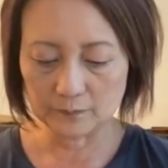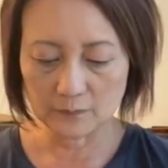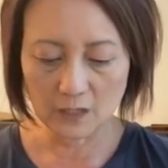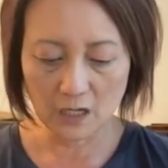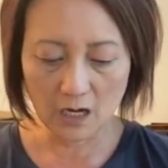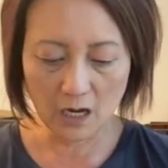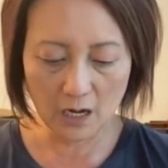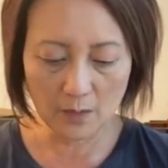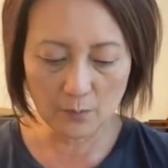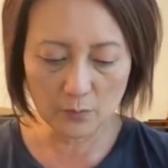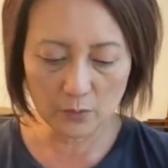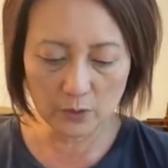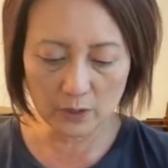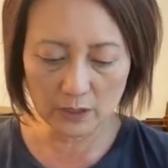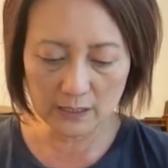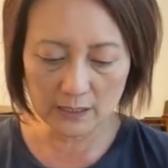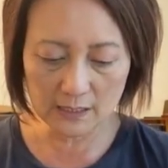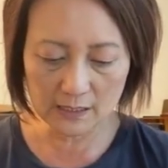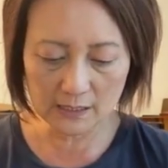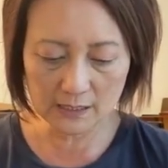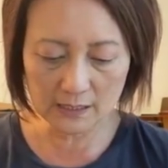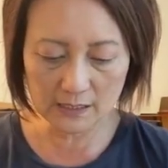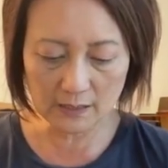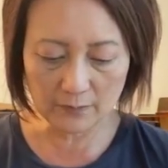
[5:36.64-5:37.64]
I'm really
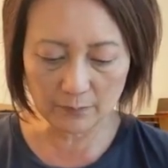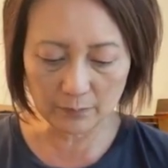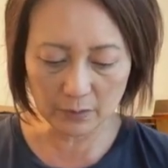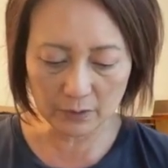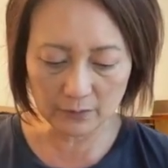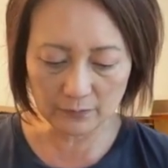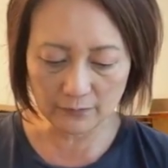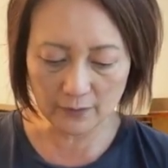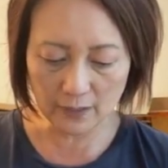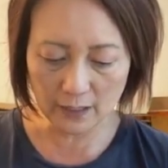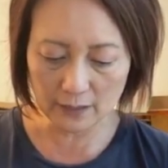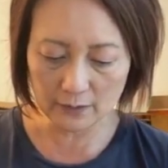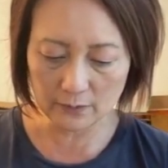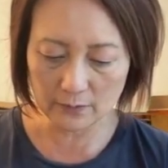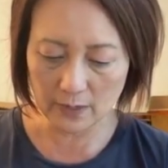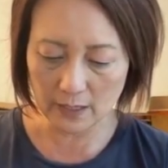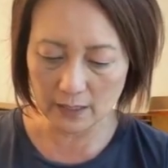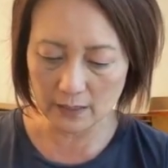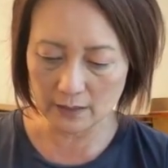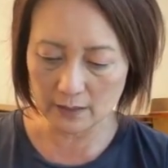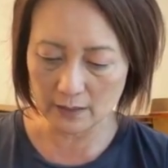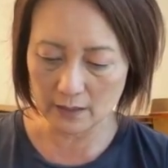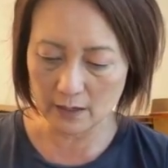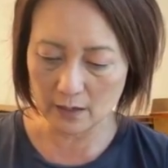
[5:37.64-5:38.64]
simplified right
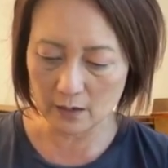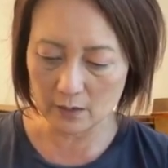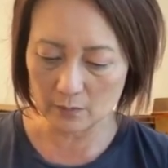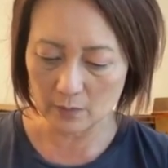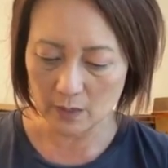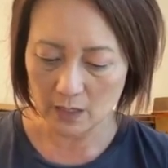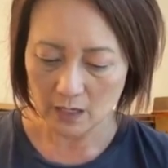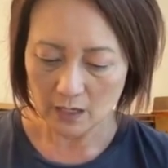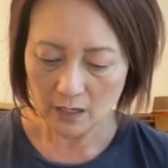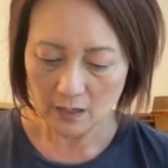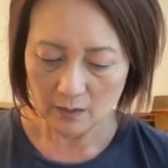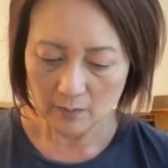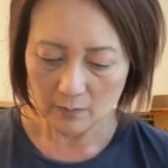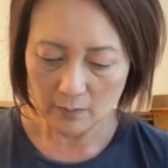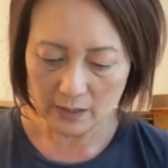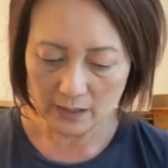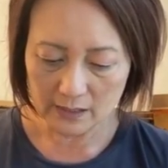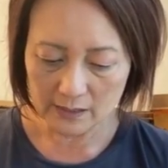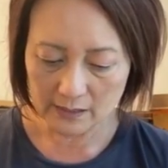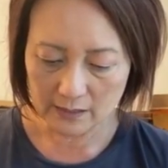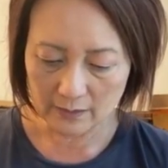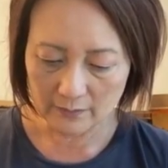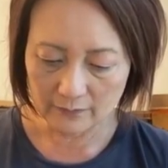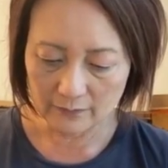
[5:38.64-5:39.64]
now
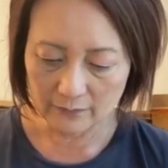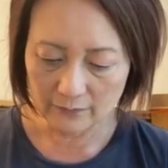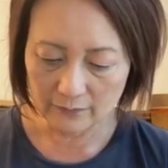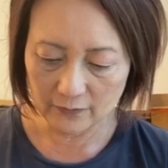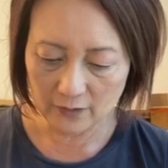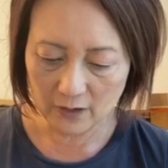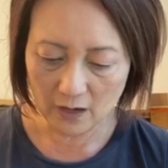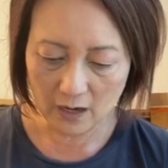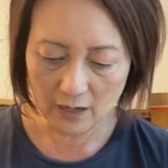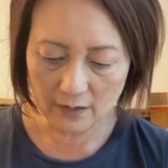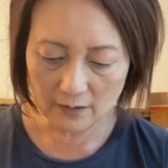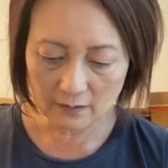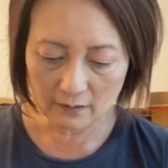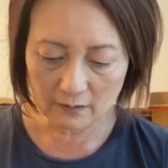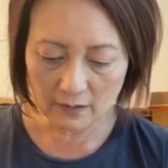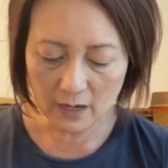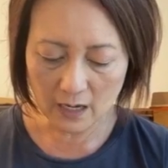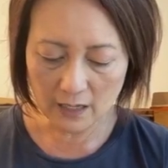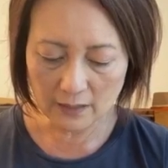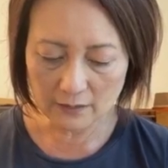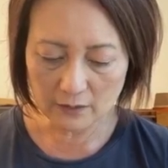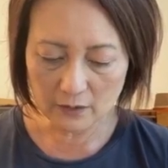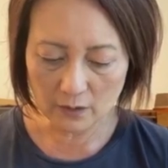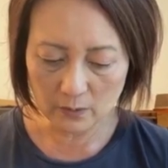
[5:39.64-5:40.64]
because I've got a
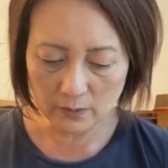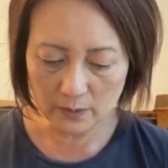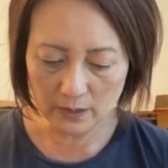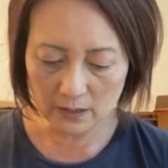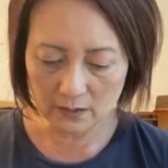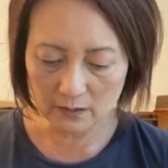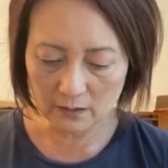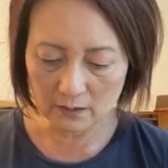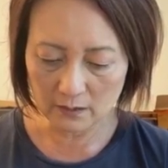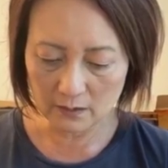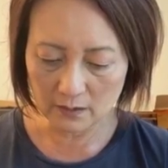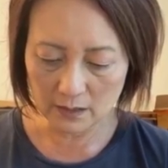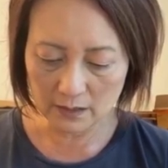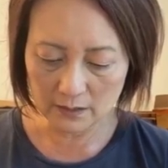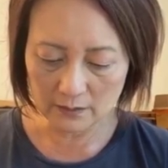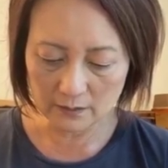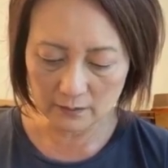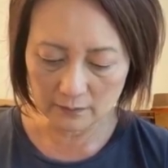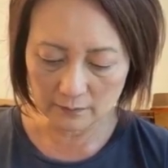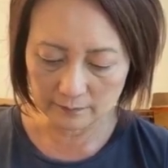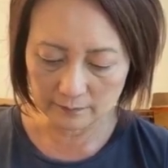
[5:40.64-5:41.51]
lot going on.